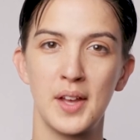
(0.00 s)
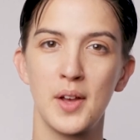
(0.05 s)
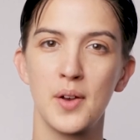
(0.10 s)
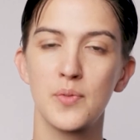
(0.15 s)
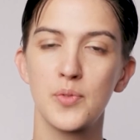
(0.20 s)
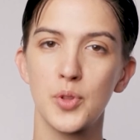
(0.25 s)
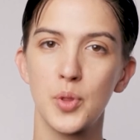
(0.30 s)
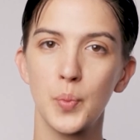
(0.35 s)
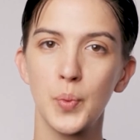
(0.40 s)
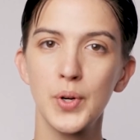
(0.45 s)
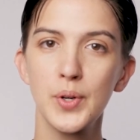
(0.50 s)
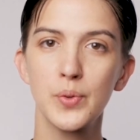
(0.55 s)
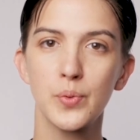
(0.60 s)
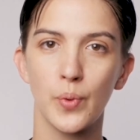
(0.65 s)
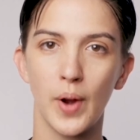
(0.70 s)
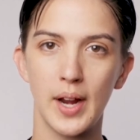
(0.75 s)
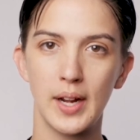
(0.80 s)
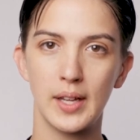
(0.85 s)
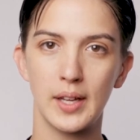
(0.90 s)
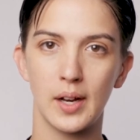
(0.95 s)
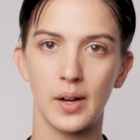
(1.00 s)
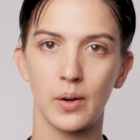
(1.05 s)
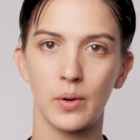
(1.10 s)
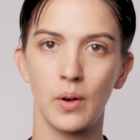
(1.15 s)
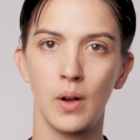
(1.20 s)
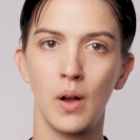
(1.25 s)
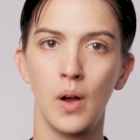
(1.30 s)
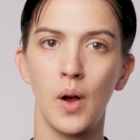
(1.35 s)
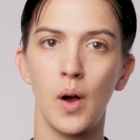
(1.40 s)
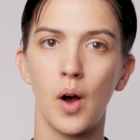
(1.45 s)
For the word radio,
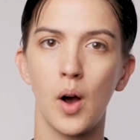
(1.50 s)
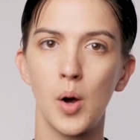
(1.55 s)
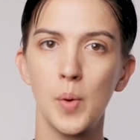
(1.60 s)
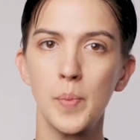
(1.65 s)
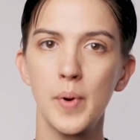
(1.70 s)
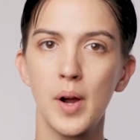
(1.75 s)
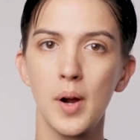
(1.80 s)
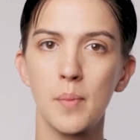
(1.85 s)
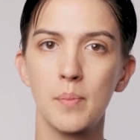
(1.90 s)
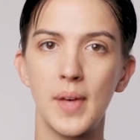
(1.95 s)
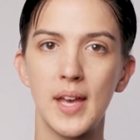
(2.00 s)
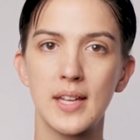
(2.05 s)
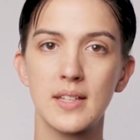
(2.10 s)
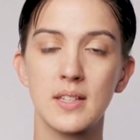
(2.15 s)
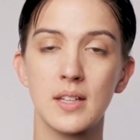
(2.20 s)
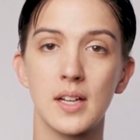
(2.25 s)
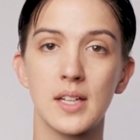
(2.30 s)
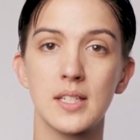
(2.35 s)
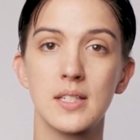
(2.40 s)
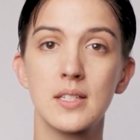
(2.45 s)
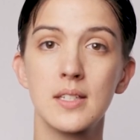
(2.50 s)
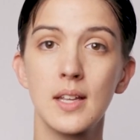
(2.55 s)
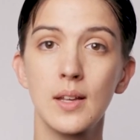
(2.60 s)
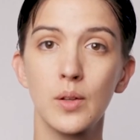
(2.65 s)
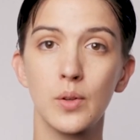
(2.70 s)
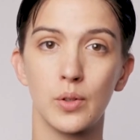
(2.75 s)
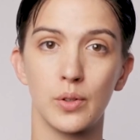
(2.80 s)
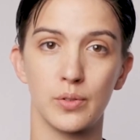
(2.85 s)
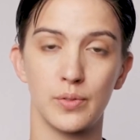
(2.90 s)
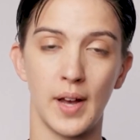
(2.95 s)
Omar makes a
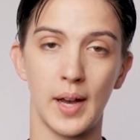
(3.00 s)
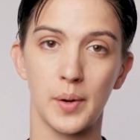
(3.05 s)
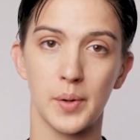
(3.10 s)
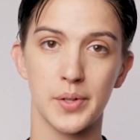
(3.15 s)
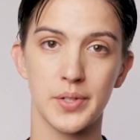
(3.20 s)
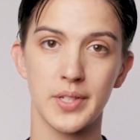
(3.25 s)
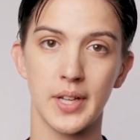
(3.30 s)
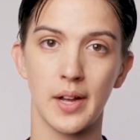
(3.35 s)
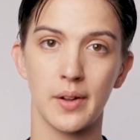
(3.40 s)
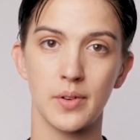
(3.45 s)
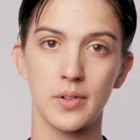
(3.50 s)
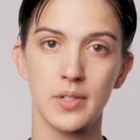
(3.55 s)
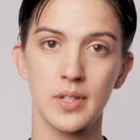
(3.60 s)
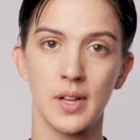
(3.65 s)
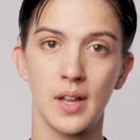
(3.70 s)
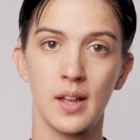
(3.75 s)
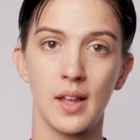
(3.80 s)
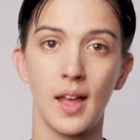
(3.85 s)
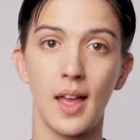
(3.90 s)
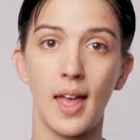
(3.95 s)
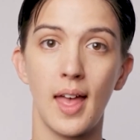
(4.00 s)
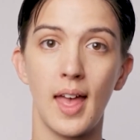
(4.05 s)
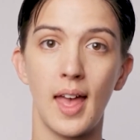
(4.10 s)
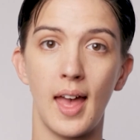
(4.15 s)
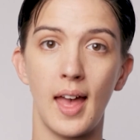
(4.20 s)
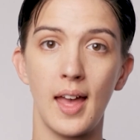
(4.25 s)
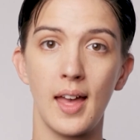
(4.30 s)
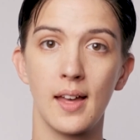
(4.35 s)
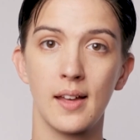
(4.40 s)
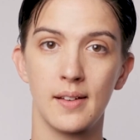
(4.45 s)
single vowel sound,
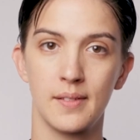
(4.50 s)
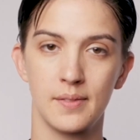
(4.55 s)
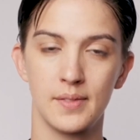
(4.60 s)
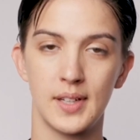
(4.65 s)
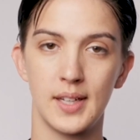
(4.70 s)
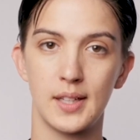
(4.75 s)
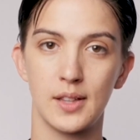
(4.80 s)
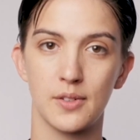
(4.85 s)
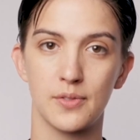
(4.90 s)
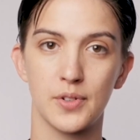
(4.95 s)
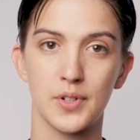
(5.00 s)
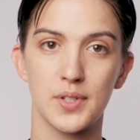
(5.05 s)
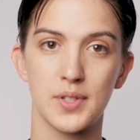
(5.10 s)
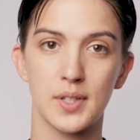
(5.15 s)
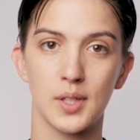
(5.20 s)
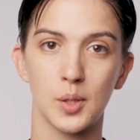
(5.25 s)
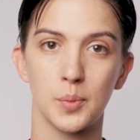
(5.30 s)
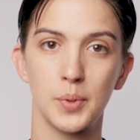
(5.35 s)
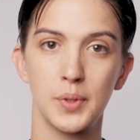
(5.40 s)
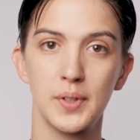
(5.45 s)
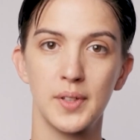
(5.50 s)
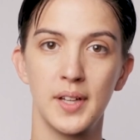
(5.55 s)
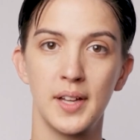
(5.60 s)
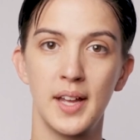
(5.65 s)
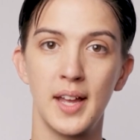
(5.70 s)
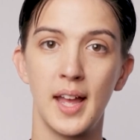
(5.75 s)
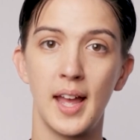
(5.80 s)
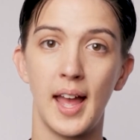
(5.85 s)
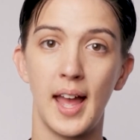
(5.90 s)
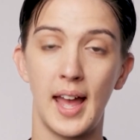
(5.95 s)
e, in the first syllable,
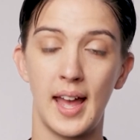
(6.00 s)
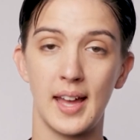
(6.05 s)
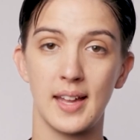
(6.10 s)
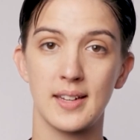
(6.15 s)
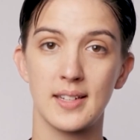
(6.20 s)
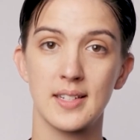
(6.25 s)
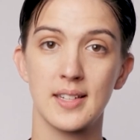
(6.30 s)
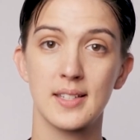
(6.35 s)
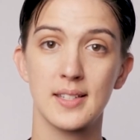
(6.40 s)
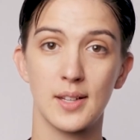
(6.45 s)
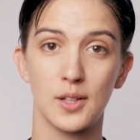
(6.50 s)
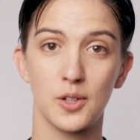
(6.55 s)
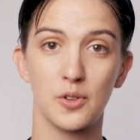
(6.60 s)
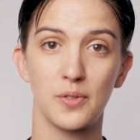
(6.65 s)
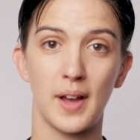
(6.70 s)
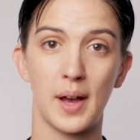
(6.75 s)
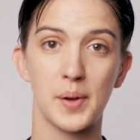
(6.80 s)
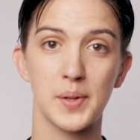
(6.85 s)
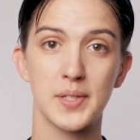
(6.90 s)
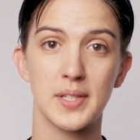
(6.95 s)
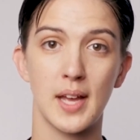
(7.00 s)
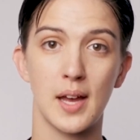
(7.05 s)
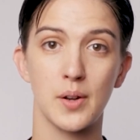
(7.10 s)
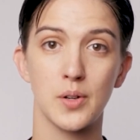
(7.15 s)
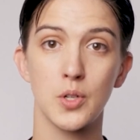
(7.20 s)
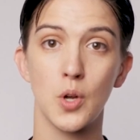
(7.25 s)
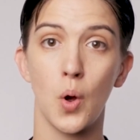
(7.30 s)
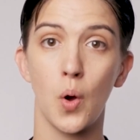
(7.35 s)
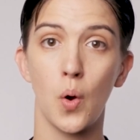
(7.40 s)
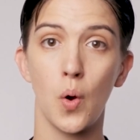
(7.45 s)
and single vowel
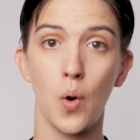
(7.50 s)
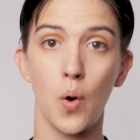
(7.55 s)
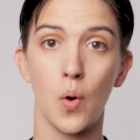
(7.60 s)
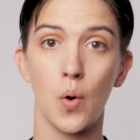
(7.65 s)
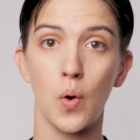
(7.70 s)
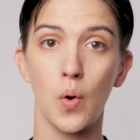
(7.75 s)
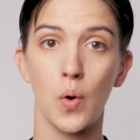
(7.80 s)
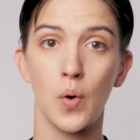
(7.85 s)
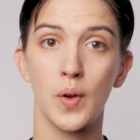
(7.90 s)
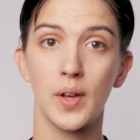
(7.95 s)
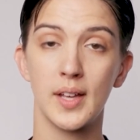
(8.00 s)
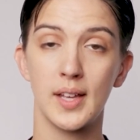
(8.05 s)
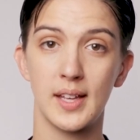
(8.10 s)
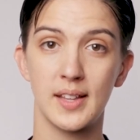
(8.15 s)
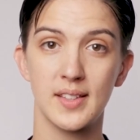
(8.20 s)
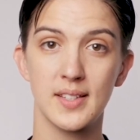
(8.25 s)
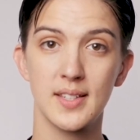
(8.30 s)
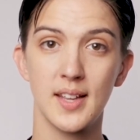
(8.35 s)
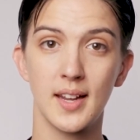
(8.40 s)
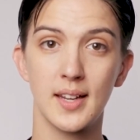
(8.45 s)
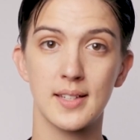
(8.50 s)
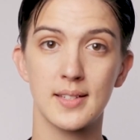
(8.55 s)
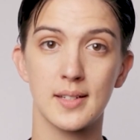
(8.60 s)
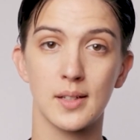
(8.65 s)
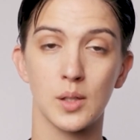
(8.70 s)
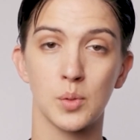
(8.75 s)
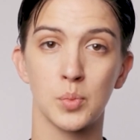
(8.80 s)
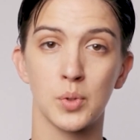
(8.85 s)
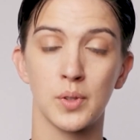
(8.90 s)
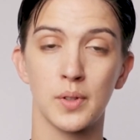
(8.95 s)
sound, o, in the second
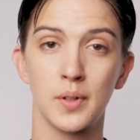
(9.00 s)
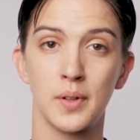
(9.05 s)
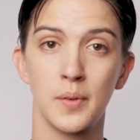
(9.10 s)
syllable.